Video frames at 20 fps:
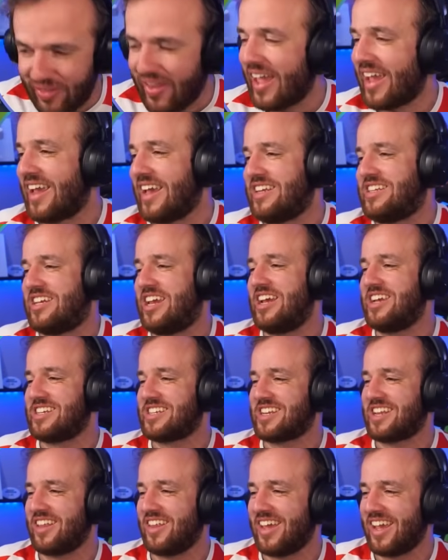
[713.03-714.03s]
Like he's
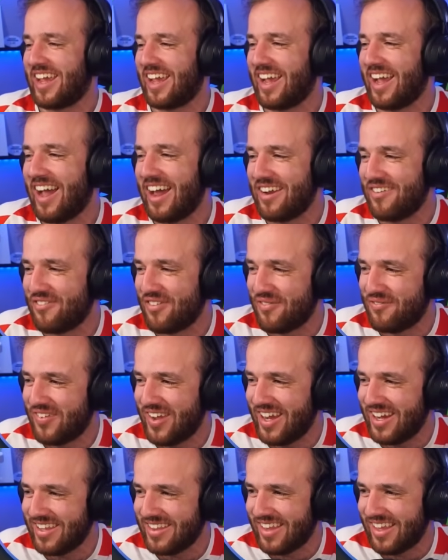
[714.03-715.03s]
just clicking on him
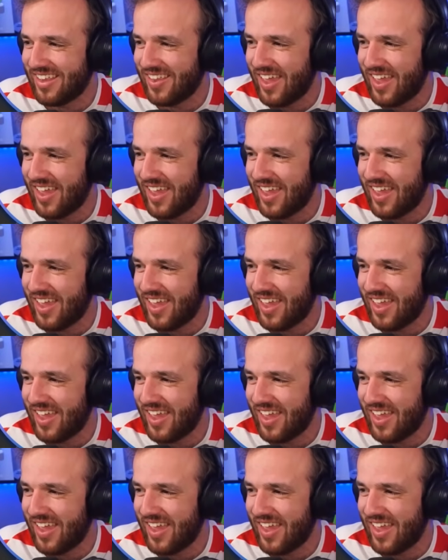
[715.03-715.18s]
repeatedly.